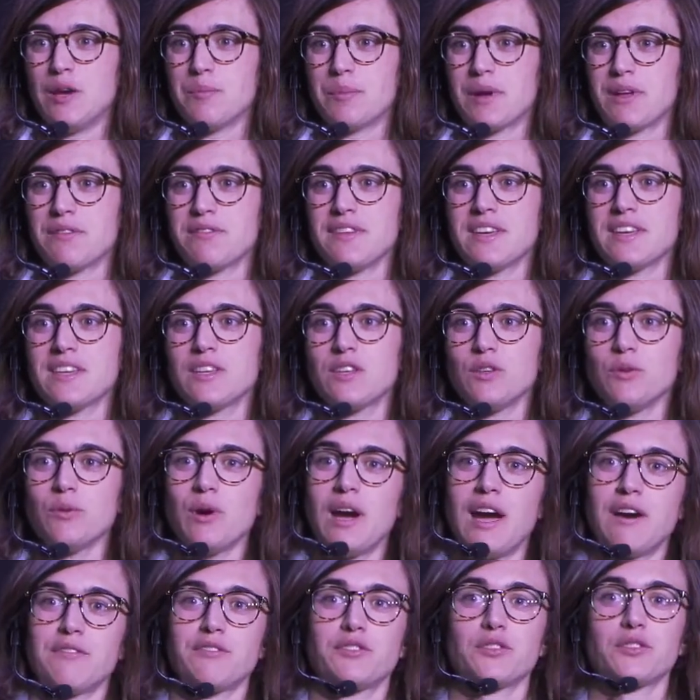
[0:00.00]
But I think
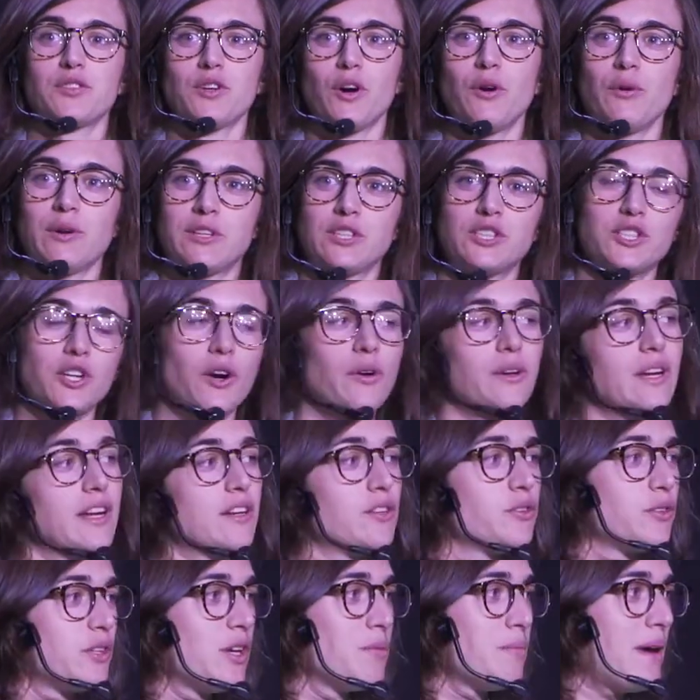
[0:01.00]
you have to go and show
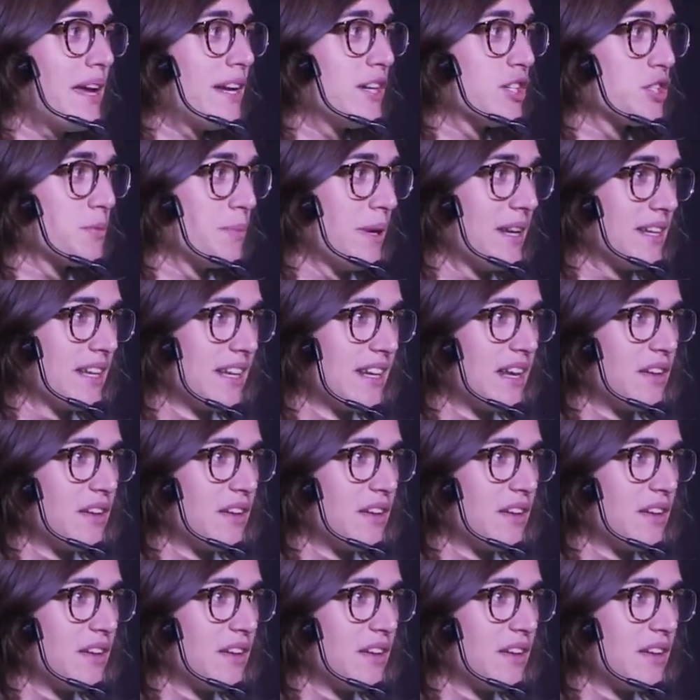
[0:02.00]
that to your management.